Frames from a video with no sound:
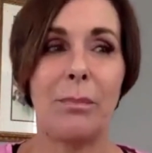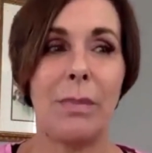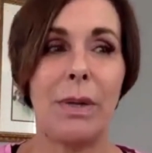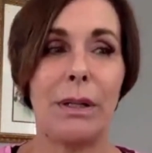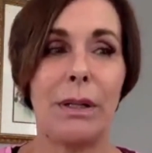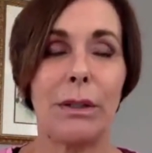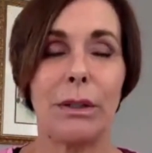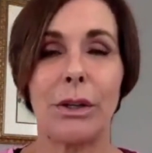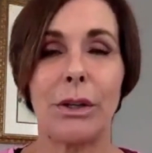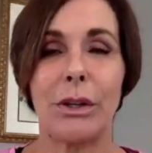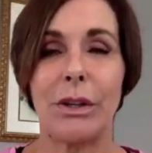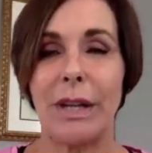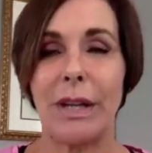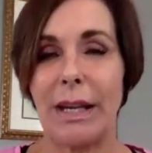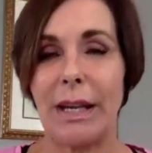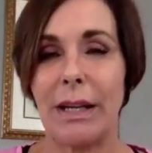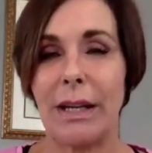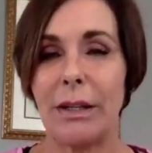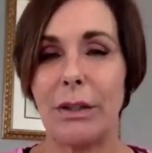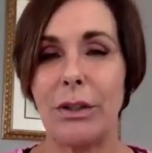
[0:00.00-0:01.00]

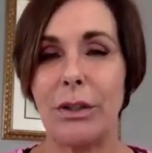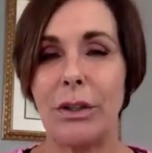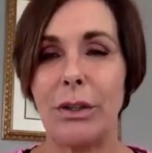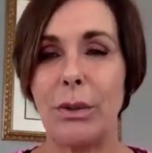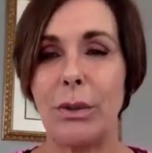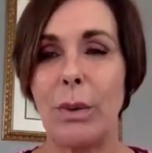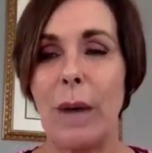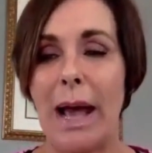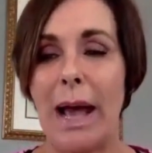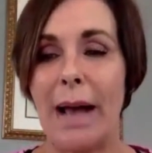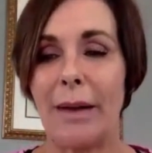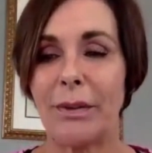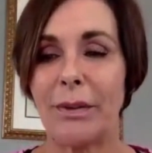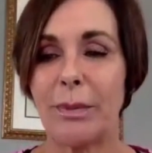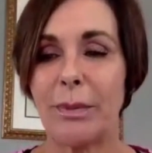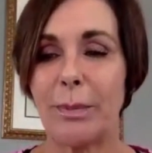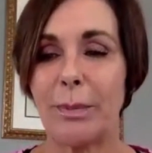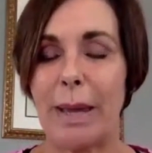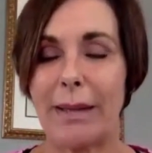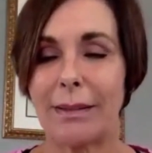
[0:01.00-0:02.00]
Learning new
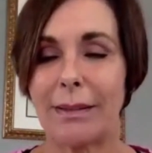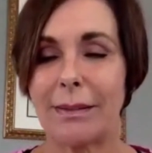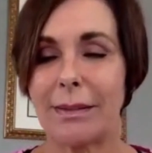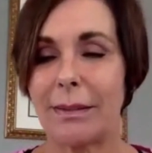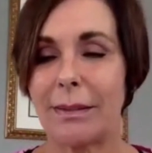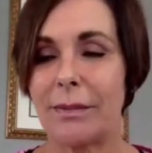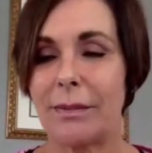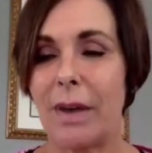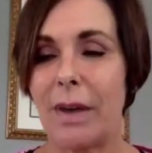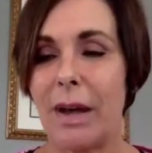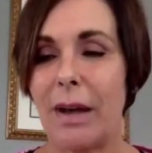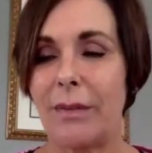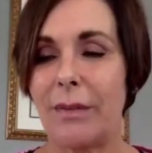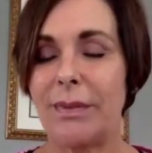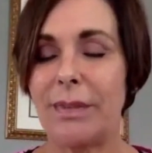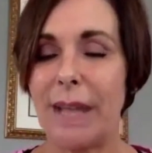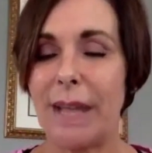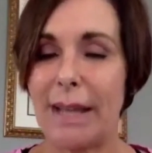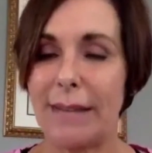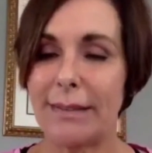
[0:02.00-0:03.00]
aspects of
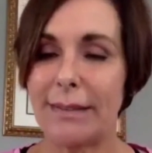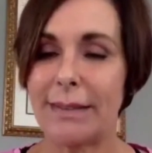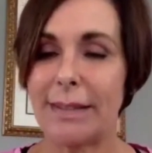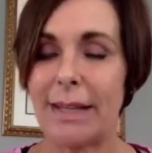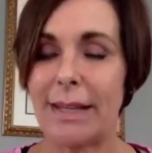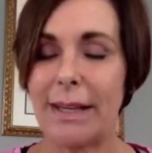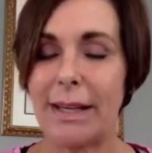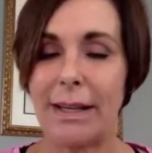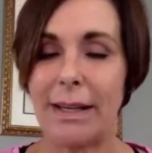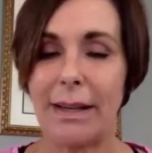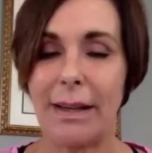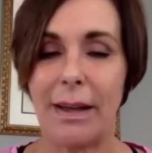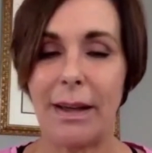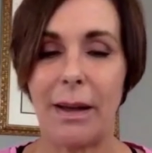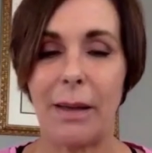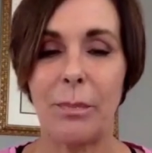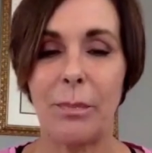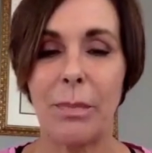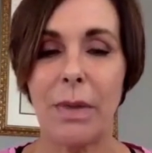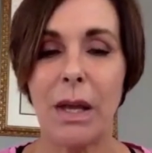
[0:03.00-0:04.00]
testing,
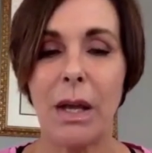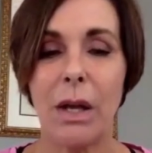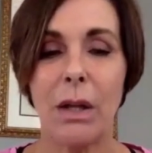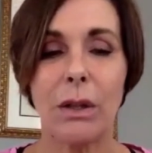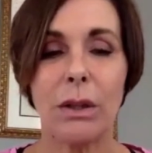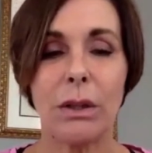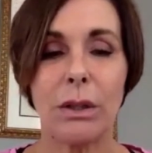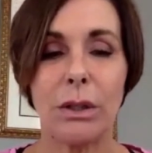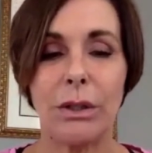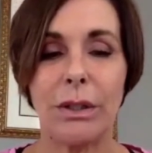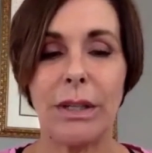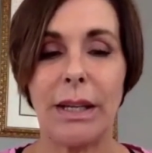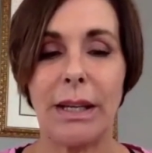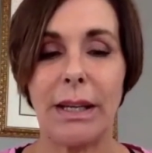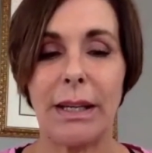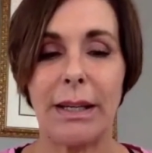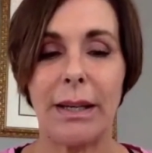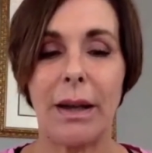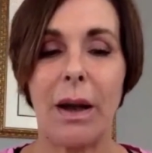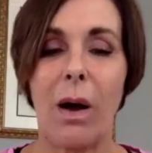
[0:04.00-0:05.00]
looking
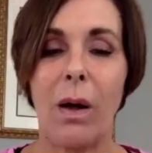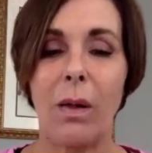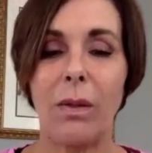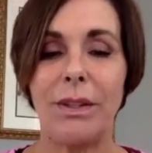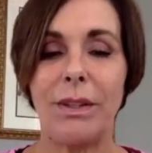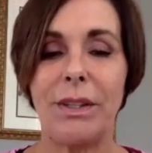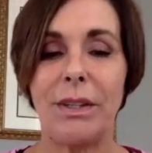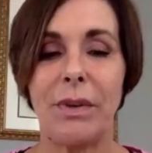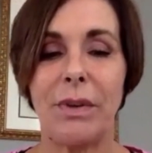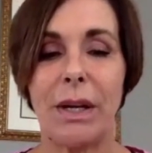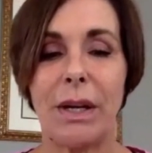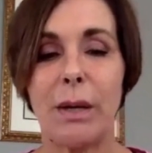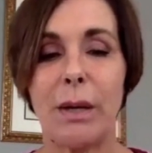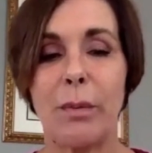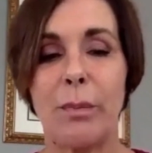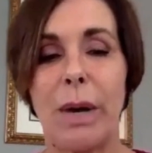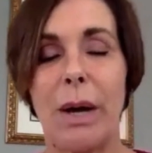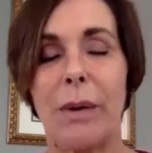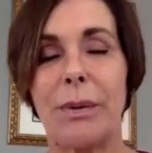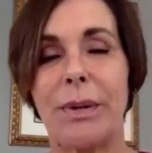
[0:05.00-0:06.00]
at all the different
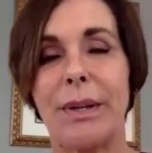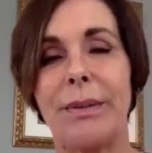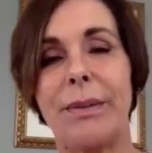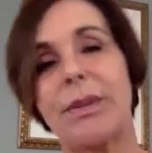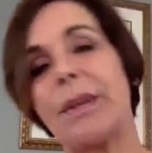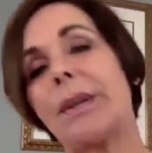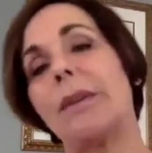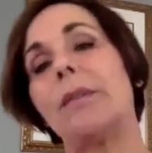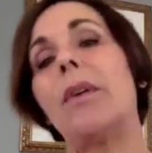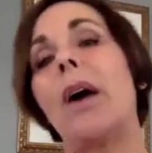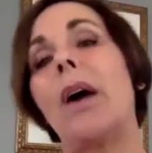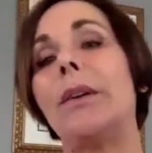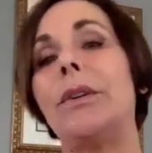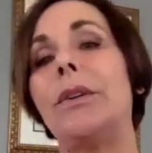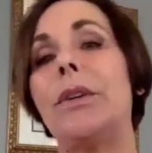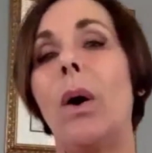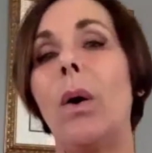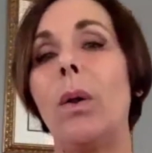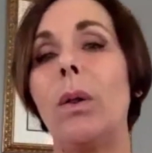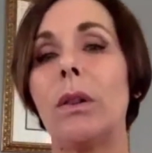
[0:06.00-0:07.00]
components of
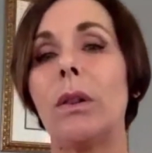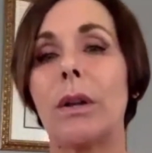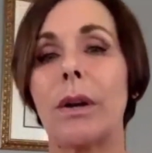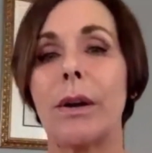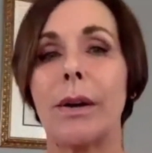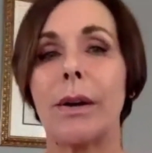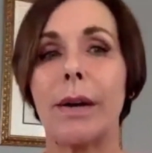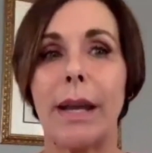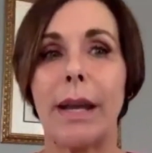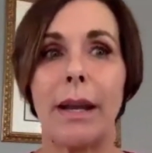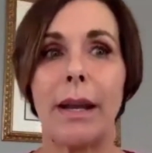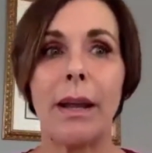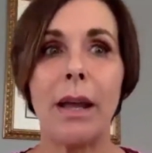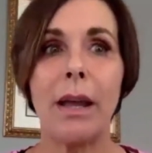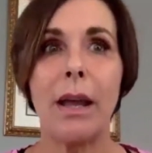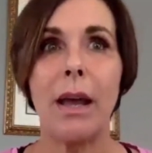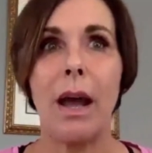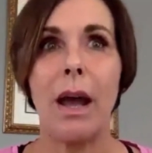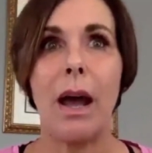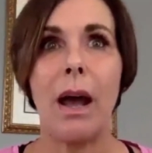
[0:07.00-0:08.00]
adult learning.
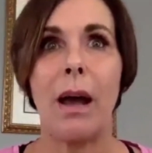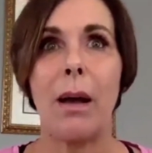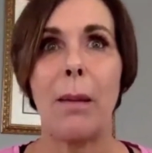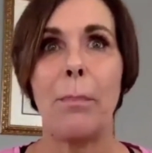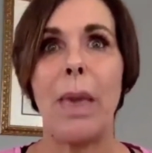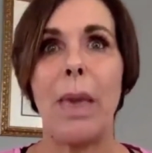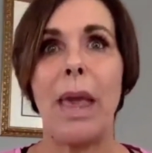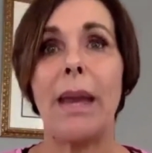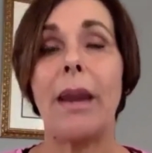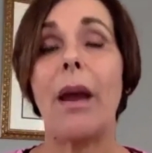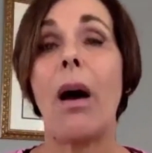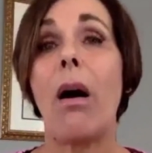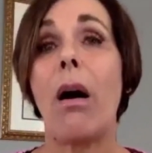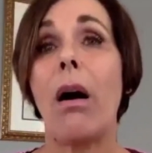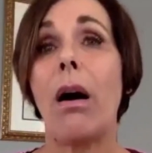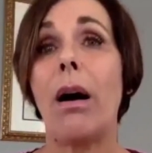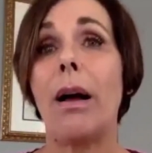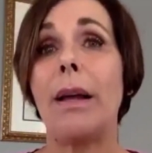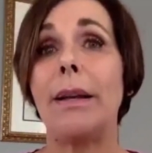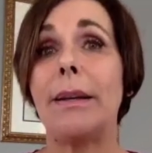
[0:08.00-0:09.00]
And
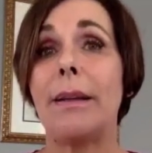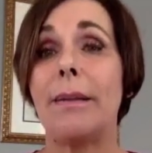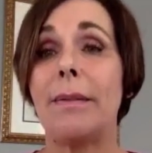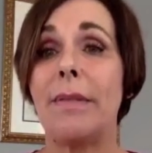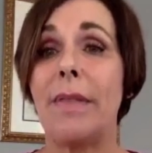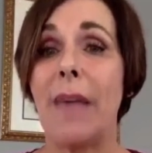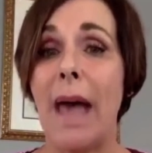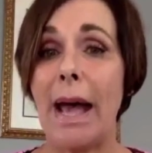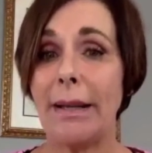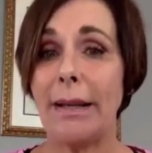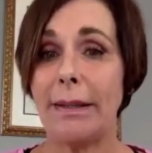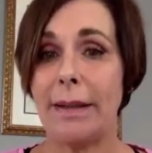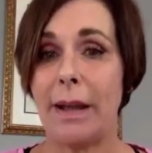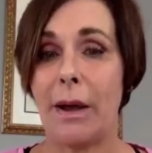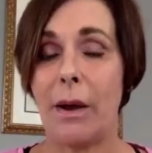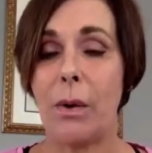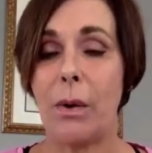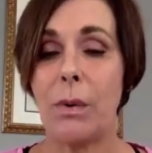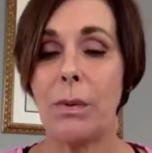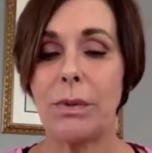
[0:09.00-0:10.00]
on that
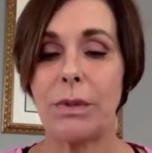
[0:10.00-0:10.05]
note,